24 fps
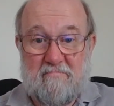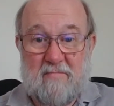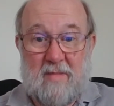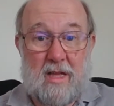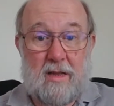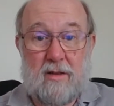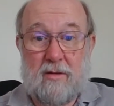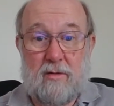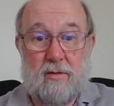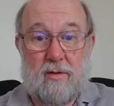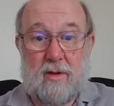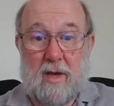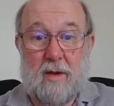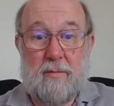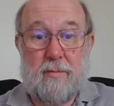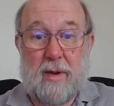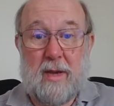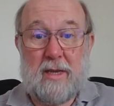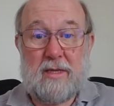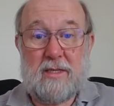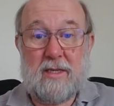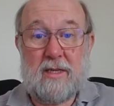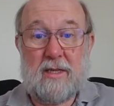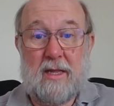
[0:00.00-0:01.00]
and are
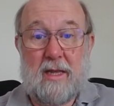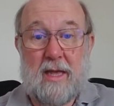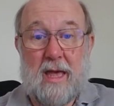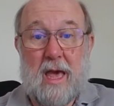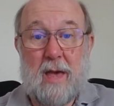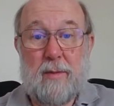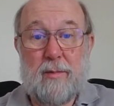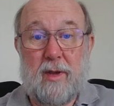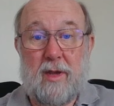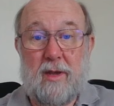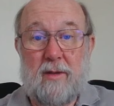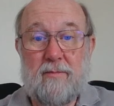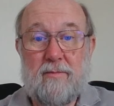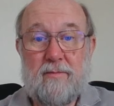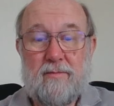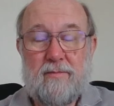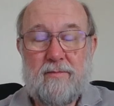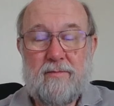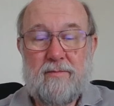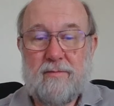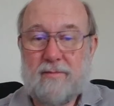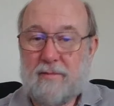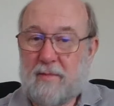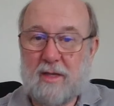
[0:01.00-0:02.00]
basically happy.
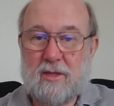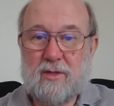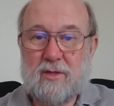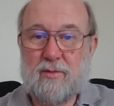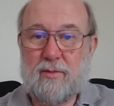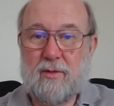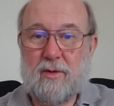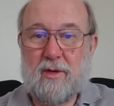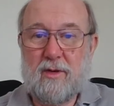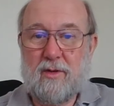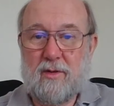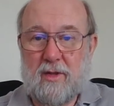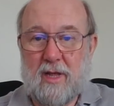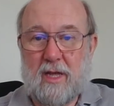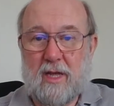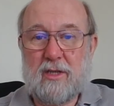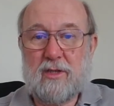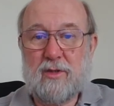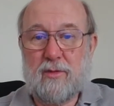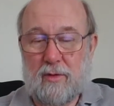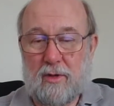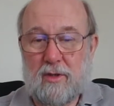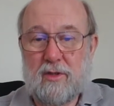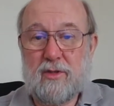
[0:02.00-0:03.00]
That's what
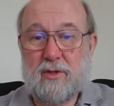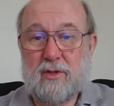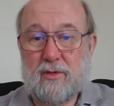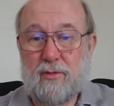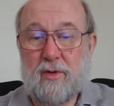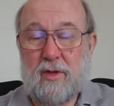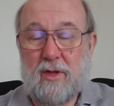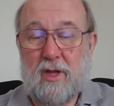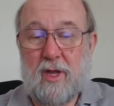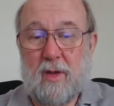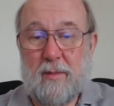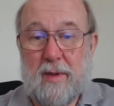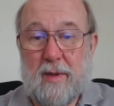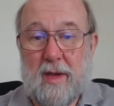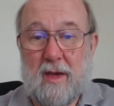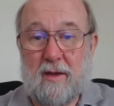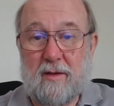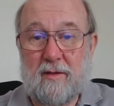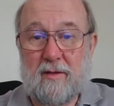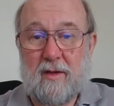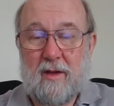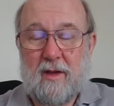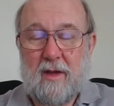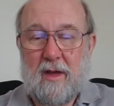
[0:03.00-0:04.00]
it's really
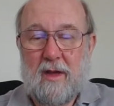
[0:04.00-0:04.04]
about.